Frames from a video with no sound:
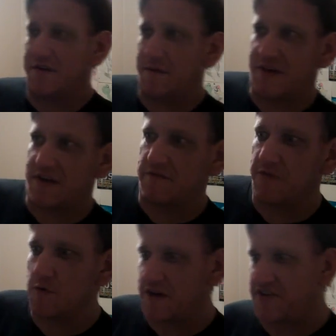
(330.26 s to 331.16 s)
make that a
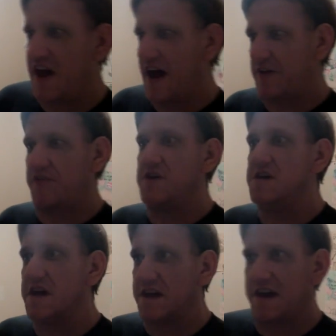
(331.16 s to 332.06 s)
verb like
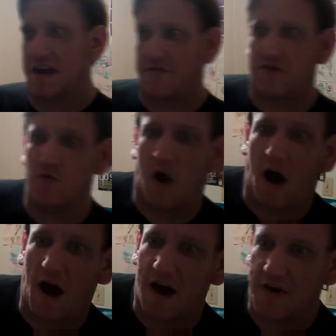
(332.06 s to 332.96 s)
taxiing. You can't have two
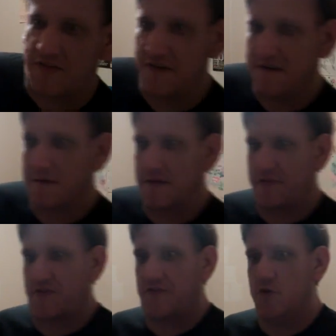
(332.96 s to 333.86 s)
I's. I mean,
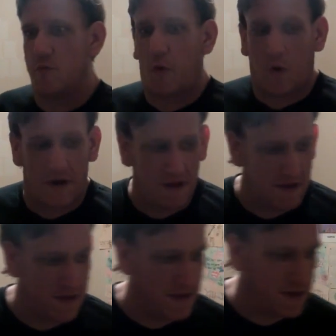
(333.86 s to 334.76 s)
that's stupid.
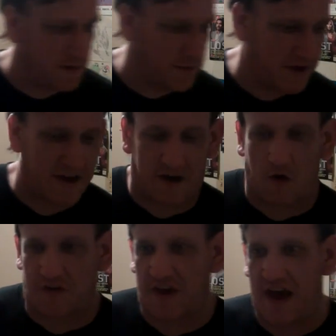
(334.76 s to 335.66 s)
But you can't
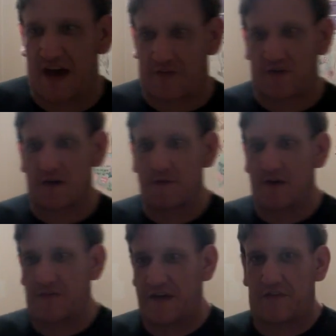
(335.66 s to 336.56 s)
call it taxing,
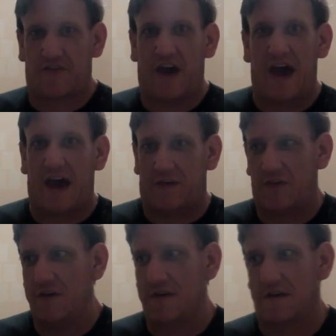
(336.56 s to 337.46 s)
because that's
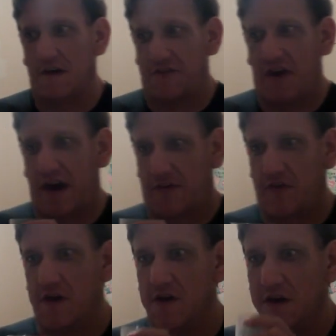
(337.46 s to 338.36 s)
tax, not
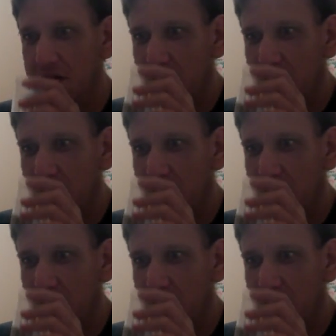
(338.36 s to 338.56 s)
taxi.